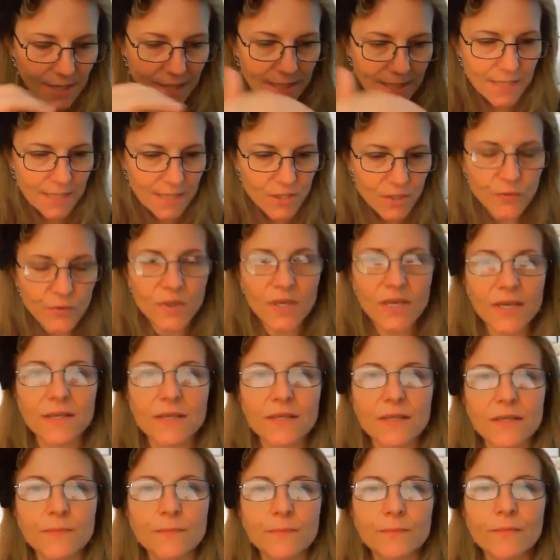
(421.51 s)
I didn't do
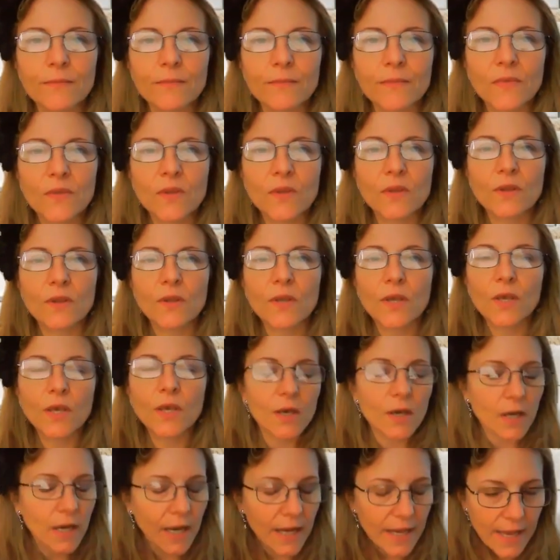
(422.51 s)
this.
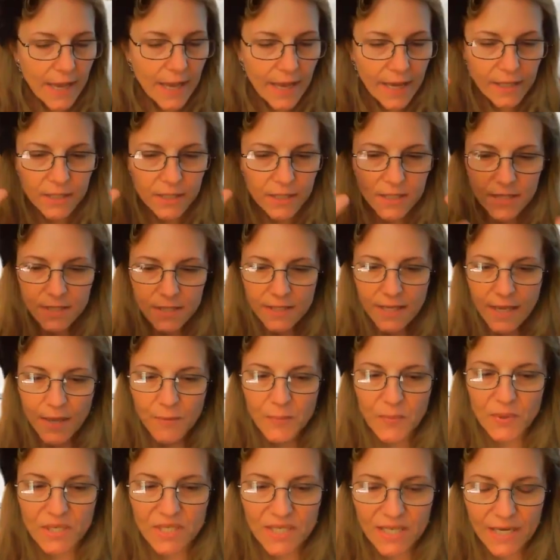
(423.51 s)
I had this
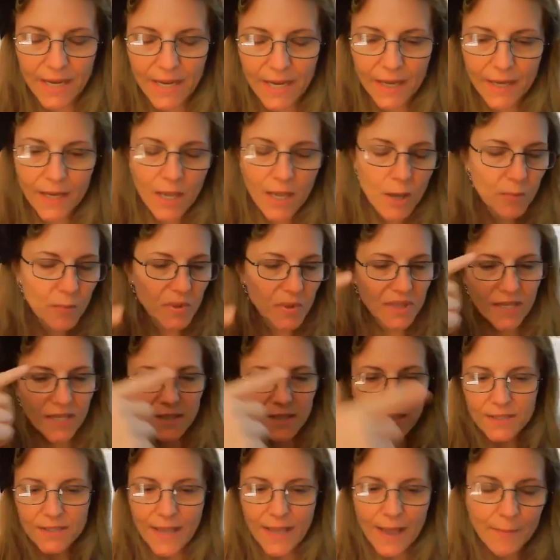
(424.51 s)
happen today, but
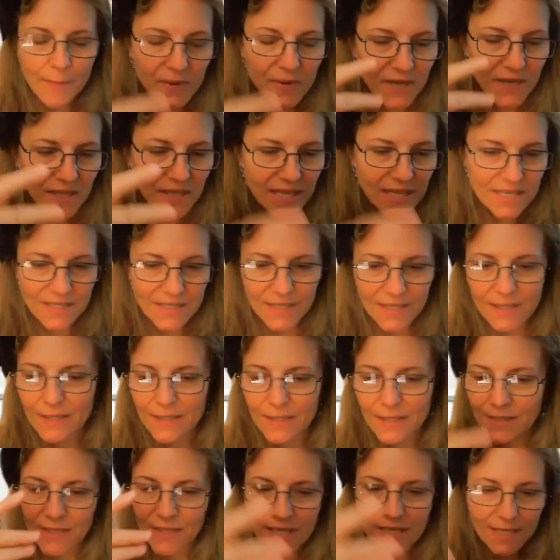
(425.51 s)
then this happened and they said
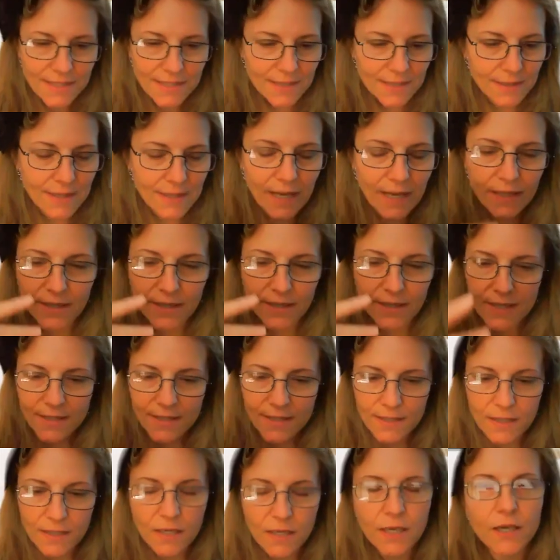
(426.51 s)
this and they said that and they
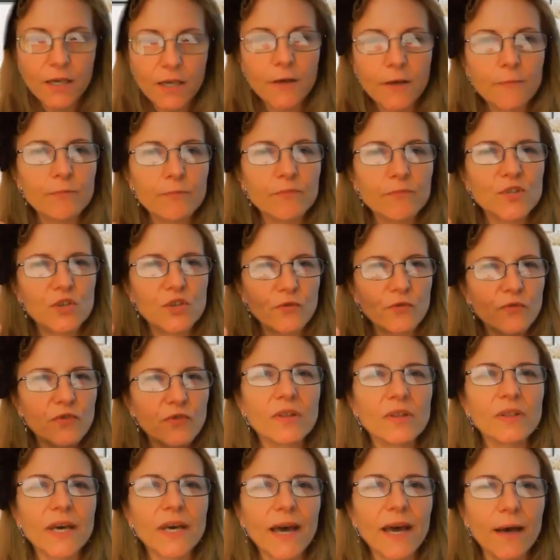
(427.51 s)
said, do you
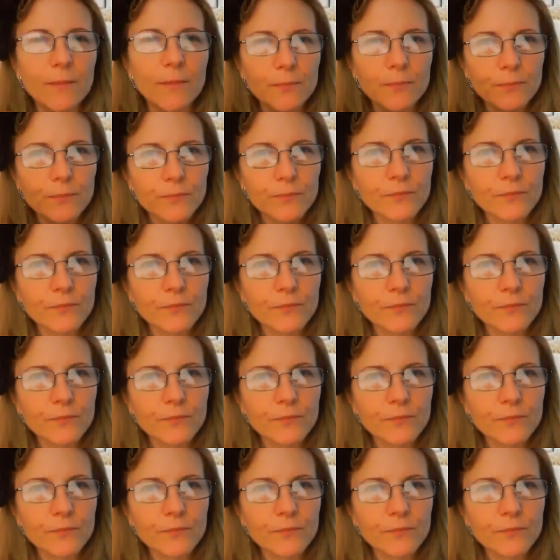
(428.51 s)
feel that?